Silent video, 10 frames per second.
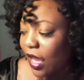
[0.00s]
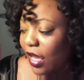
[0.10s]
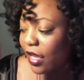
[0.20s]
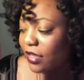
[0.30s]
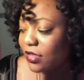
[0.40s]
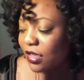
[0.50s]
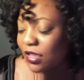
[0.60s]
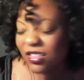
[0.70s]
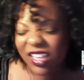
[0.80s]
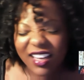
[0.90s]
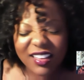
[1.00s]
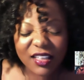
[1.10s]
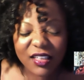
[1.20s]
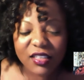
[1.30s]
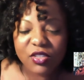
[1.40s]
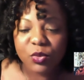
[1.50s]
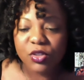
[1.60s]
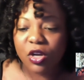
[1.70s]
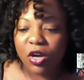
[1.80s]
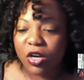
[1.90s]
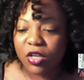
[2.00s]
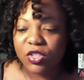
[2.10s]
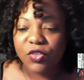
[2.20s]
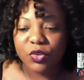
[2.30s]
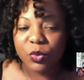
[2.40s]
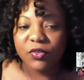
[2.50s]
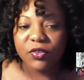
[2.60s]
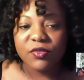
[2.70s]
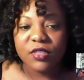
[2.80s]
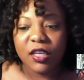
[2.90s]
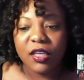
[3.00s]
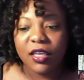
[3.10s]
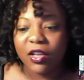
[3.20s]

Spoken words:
and kind of like get us recharged for 2015,